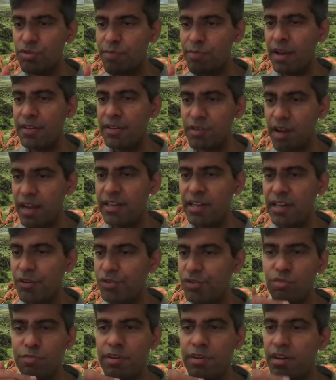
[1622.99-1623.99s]
you pass right now
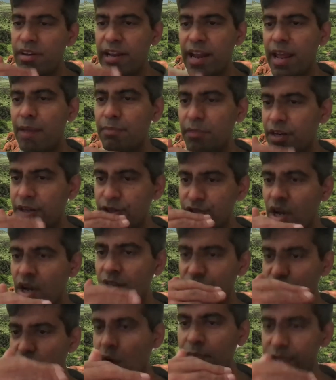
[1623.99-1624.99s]
should be renamed the
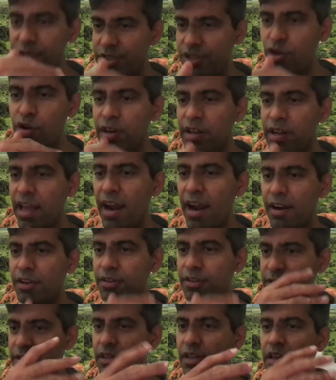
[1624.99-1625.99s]
Nishant Job Security Act,
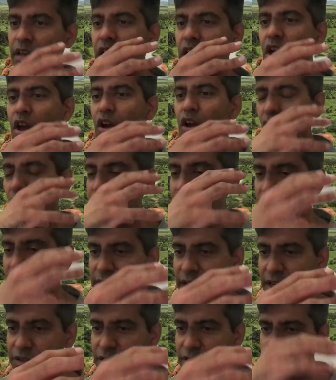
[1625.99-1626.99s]
because the
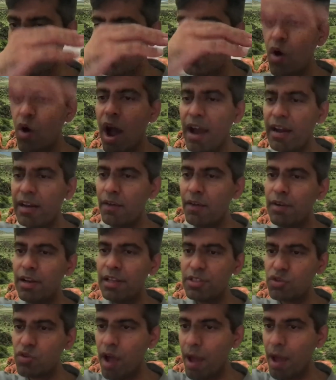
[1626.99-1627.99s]
conversation is so high level
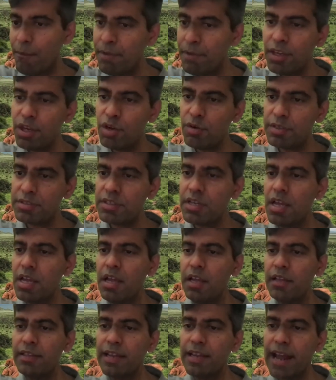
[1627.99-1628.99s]
and so ambiguous
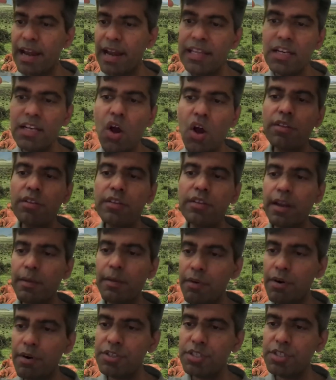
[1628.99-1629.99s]
that any law that
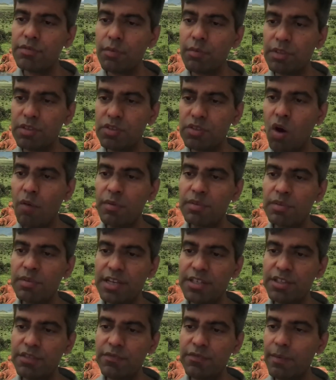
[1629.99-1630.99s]
emerges from this
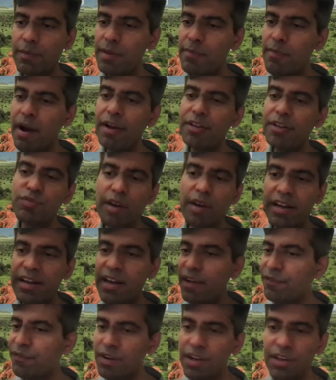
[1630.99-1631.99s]
conversation will be by its very
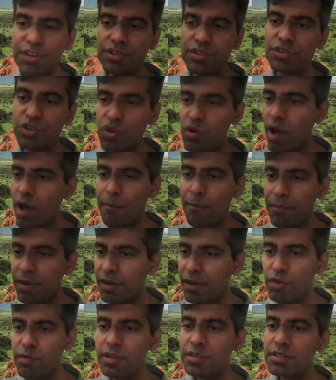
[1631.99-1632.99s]
definition so
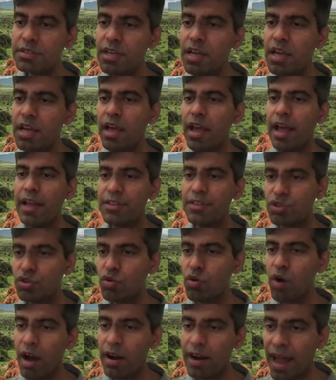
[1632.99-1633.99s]
ambiguous and
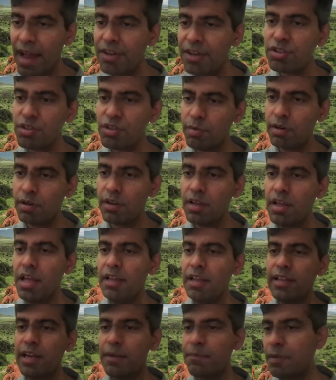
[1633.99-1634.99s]
so unactionable
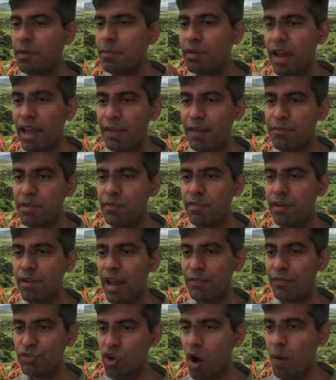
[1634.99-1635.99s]
that people like me will
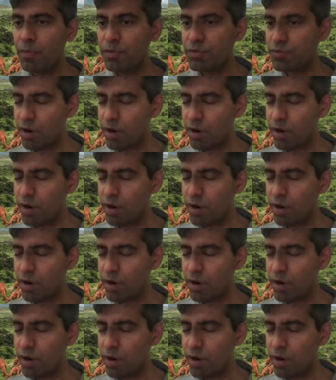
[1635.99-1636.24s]
have jobs